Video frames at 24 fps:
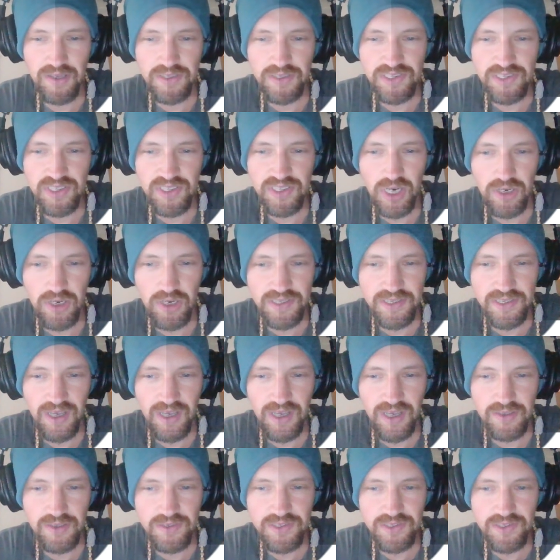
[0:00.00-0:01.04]
in current
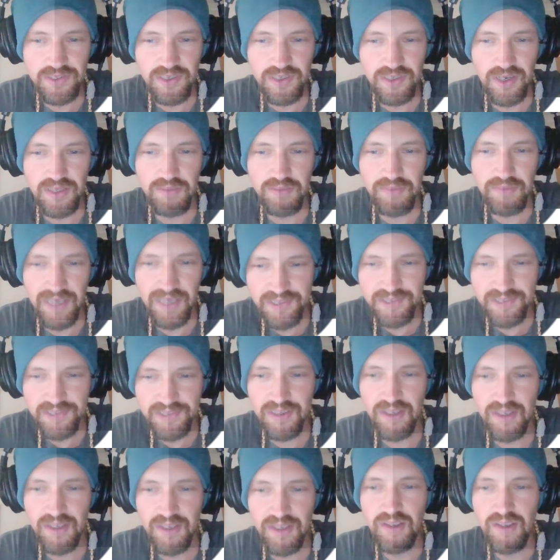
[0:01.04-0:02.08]
dollars on the mess,
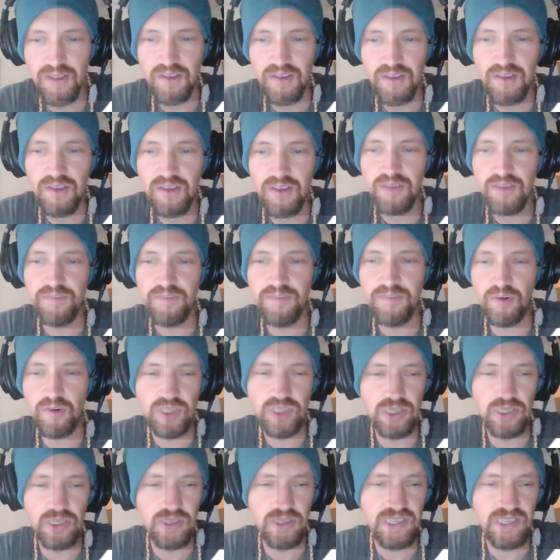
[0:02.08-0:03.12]

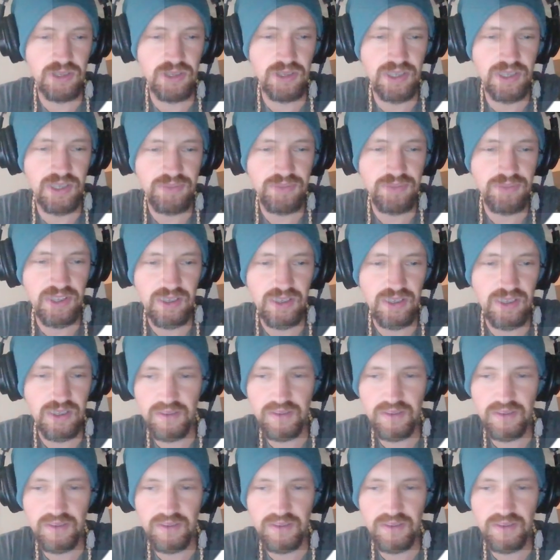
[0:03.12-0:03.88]
fortunately or something,